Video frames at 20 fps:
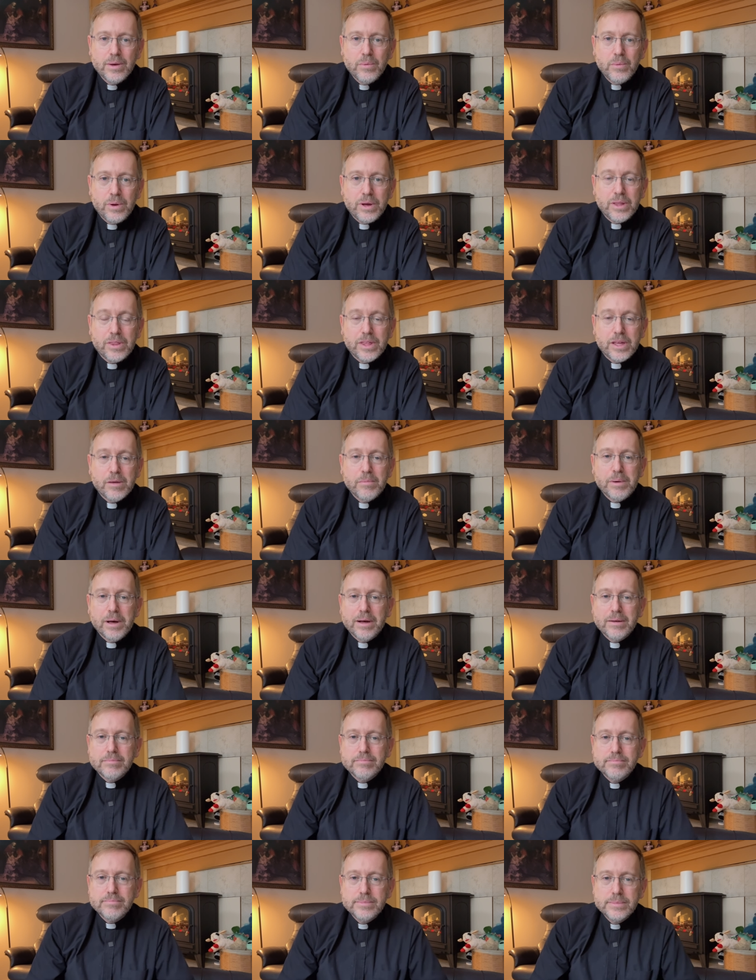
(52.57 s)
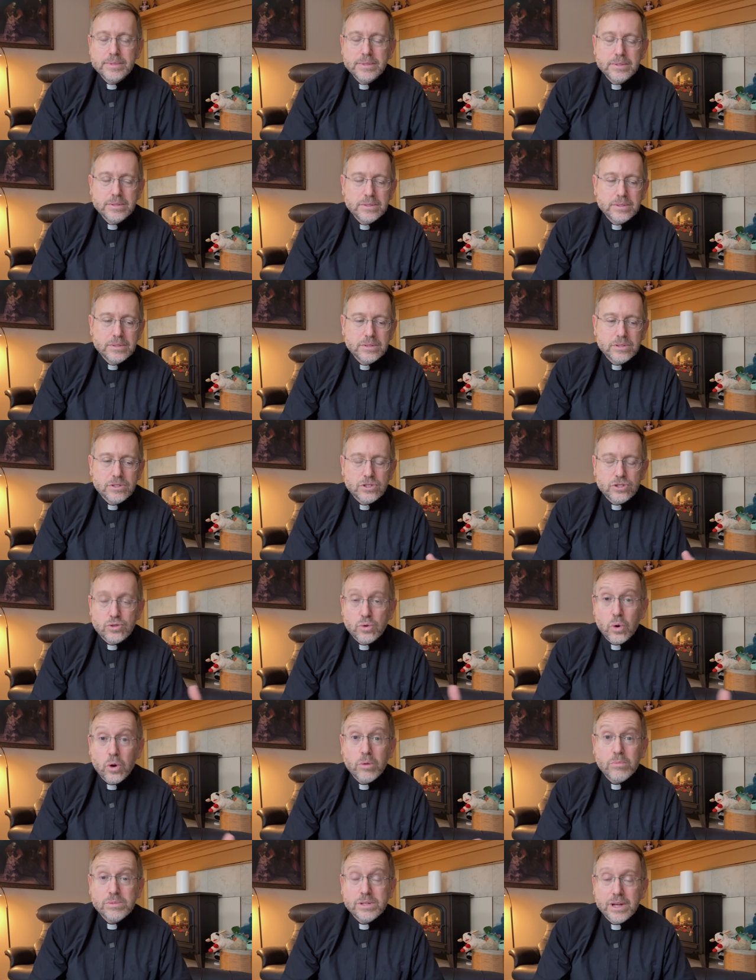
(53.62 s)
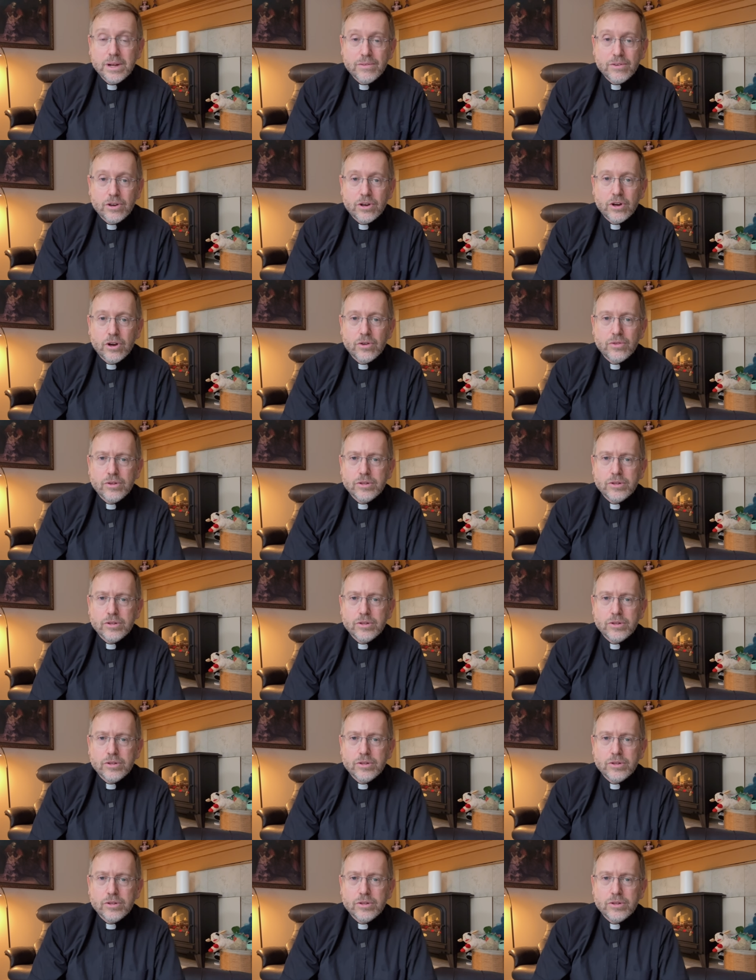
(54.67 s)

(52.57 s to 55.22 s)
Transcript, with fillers: We can think about storms that have occurred.